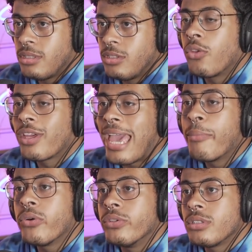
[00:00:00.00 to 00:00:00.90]
Not the
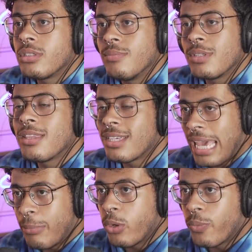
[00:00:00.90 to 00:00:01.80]
chemicals. The, the,
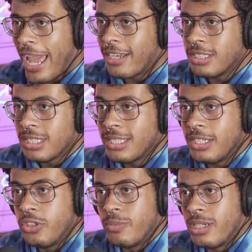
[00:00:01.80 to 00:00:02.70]
chemical reactions
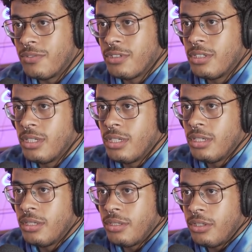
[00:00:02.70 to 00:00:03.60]
continue themselves.
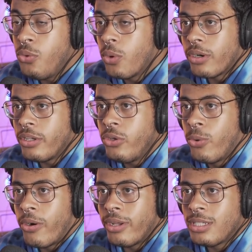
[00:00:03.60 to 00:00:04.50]
You are a, you
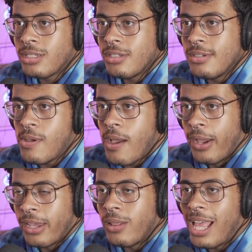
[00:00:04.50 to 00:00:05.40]
are a
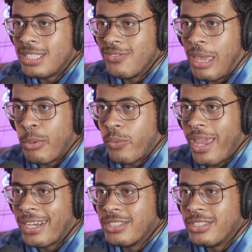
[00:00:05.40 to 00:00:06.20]
a collection of chemical reactions.